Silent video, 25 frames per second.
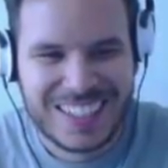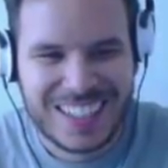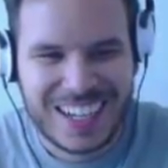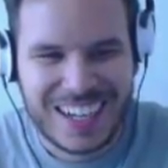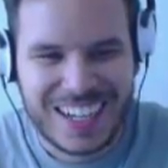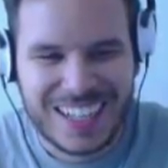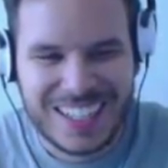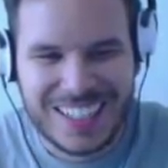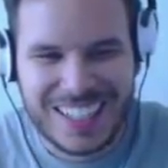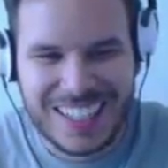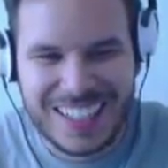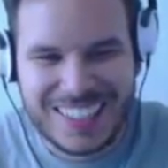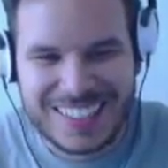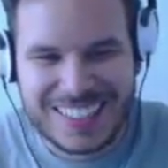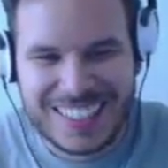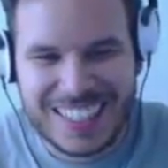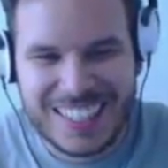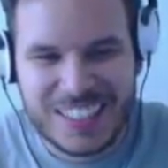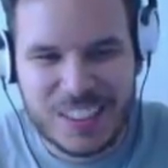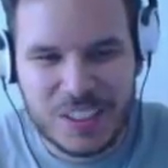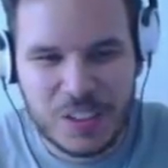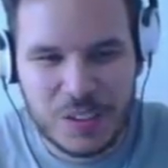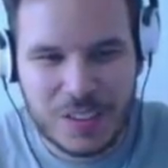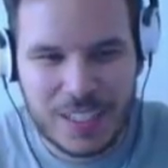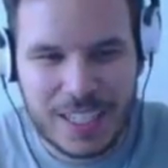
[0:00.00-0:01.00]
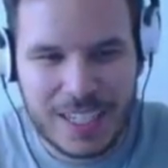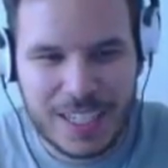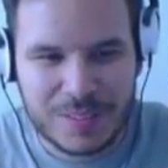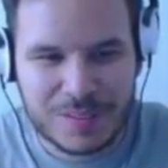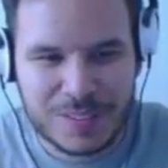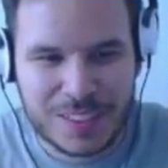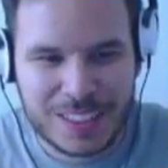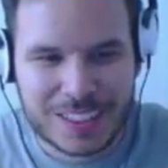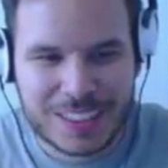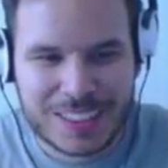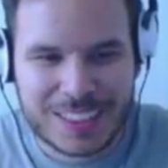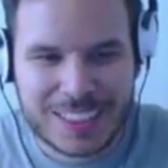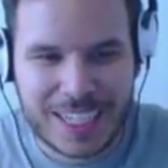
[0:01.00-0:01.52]
I like that you named
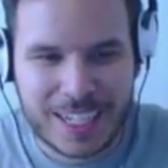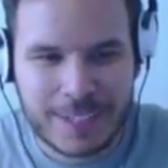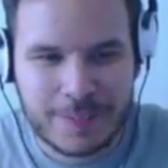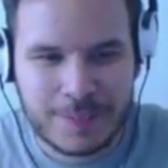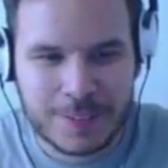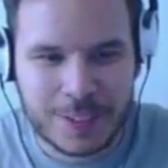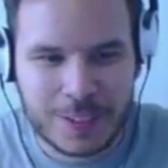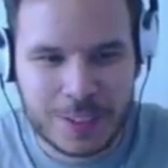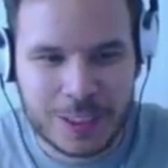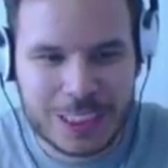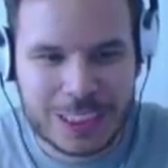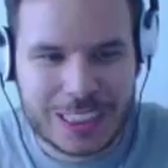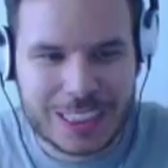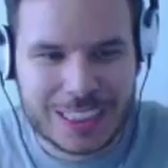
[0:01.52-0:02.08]
your Typhlosion